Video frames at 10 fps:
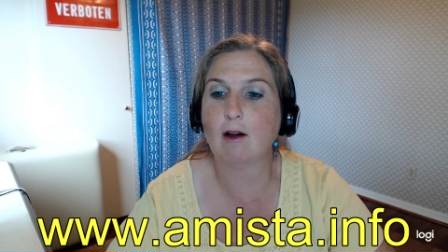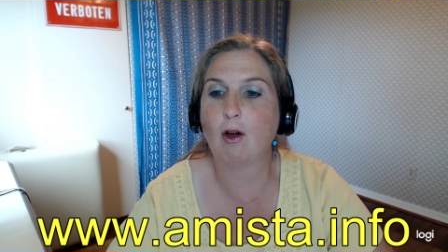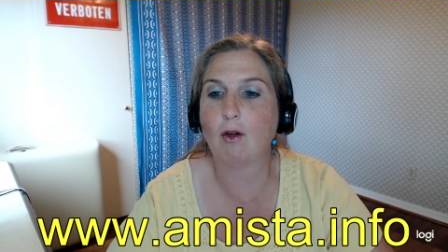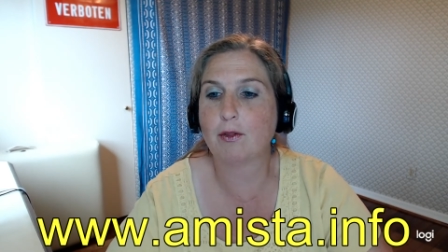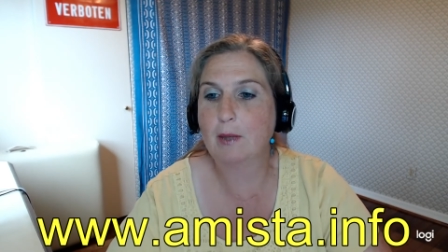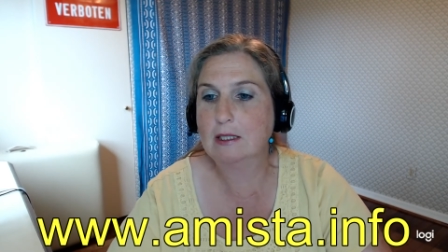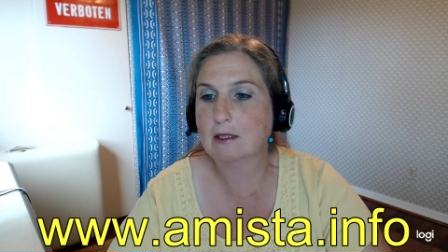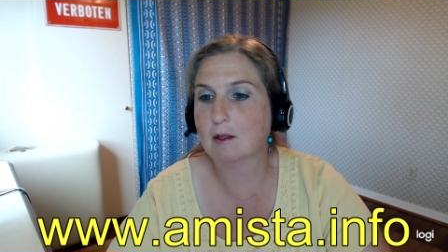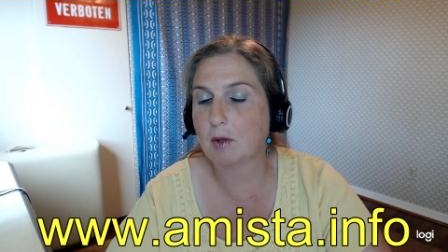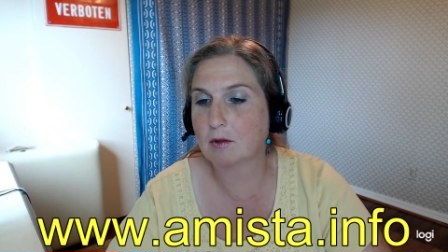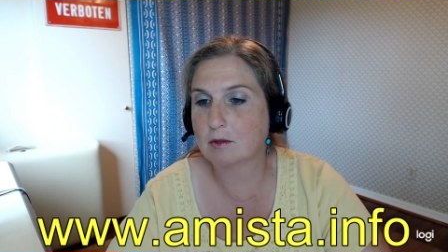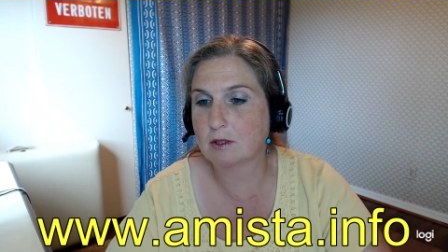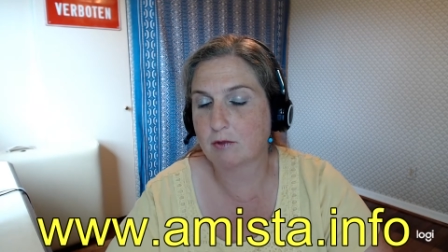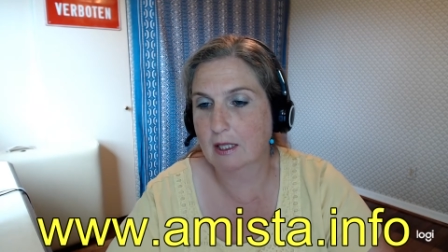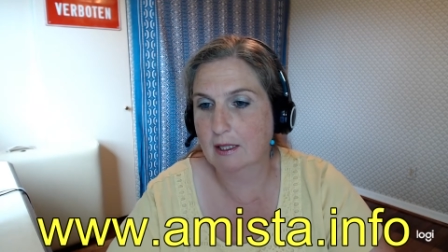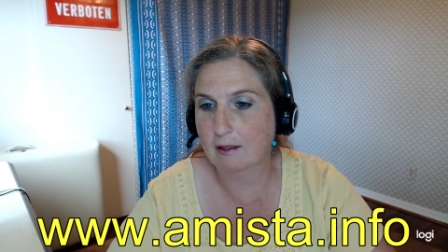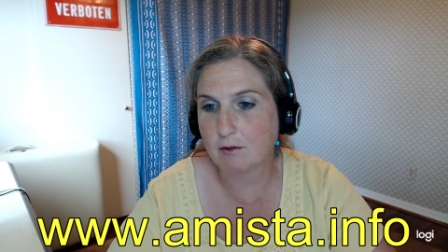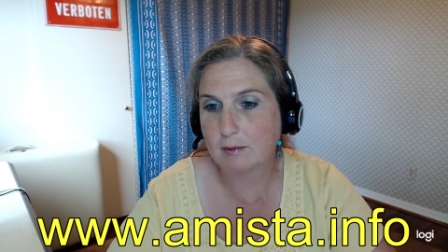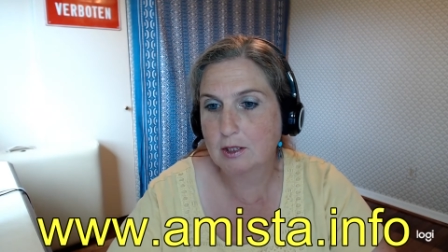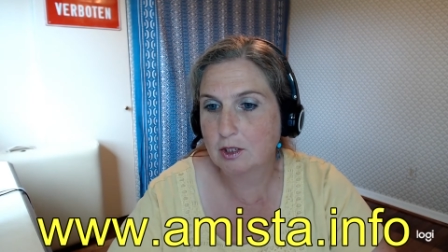all the way to the bone to find the
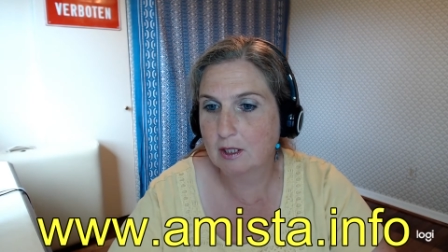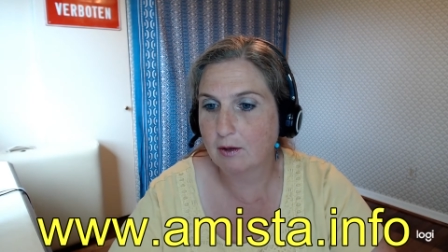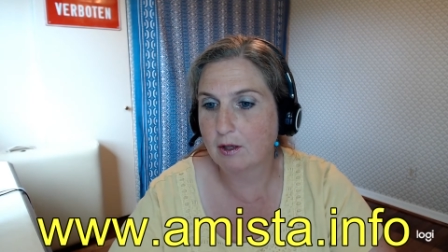information that